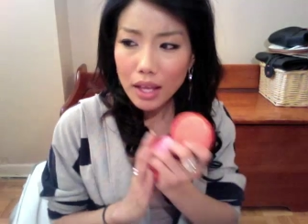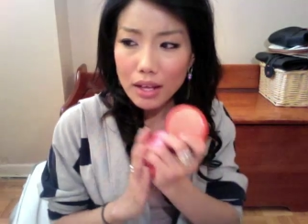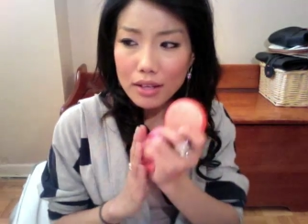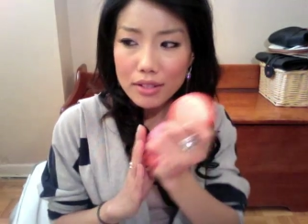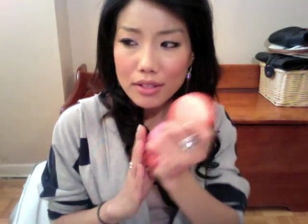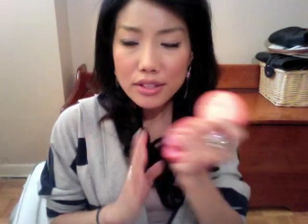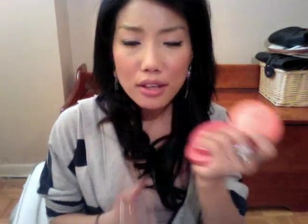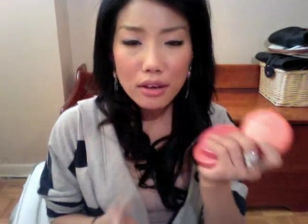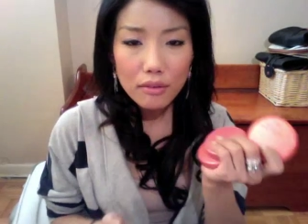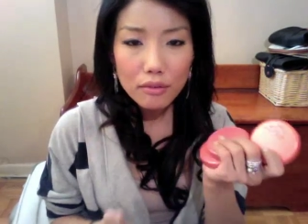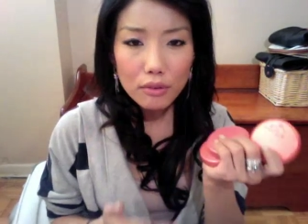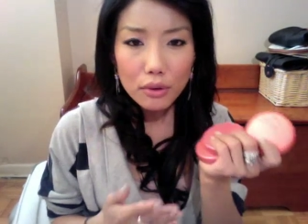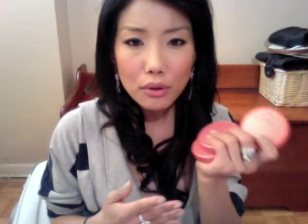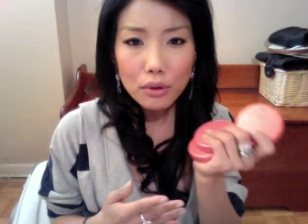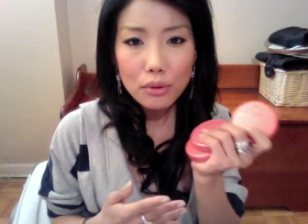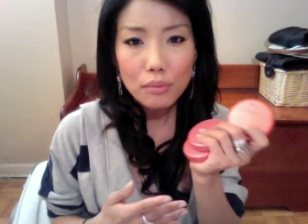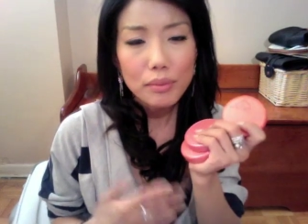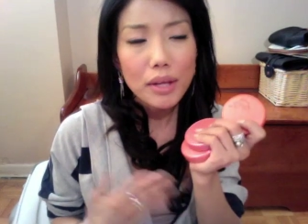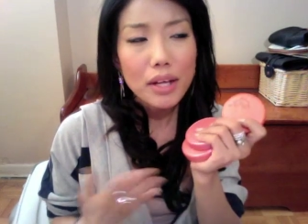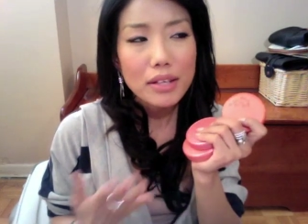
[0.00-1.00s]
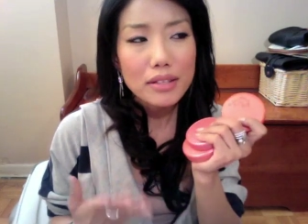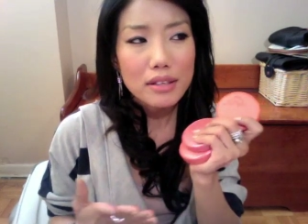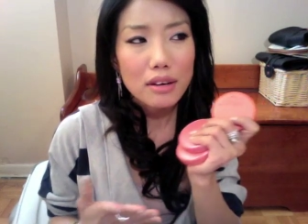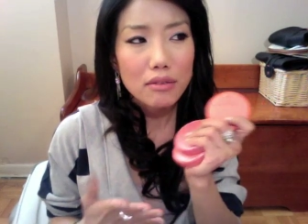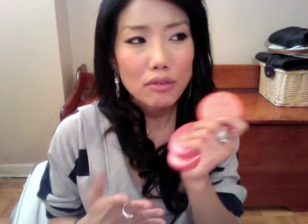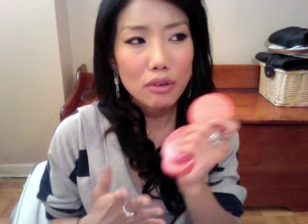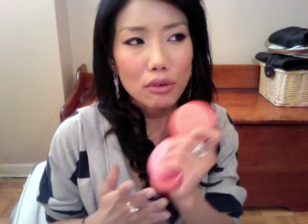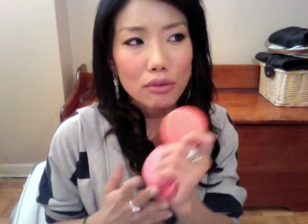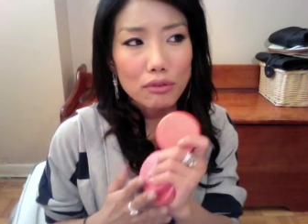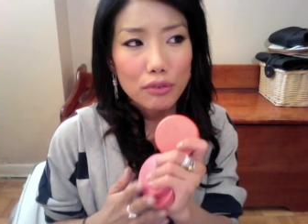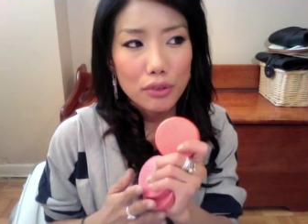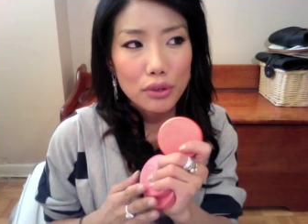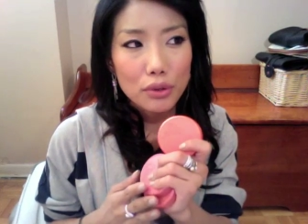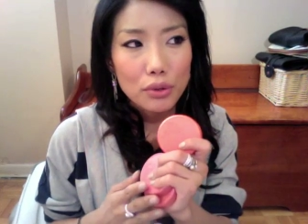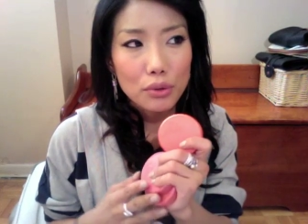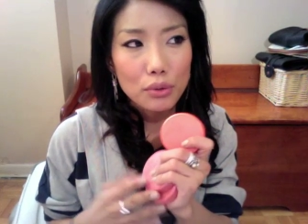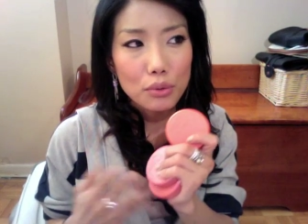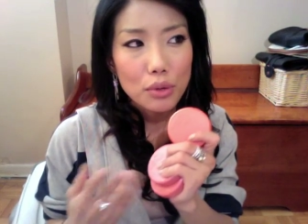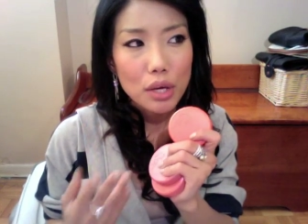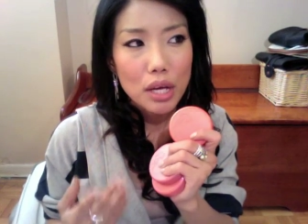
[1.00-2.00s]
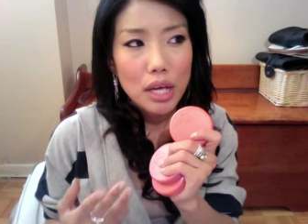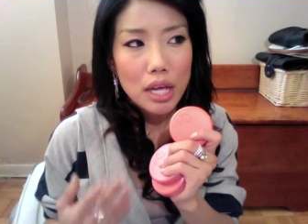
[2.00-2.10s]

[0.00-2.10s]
several, not several, few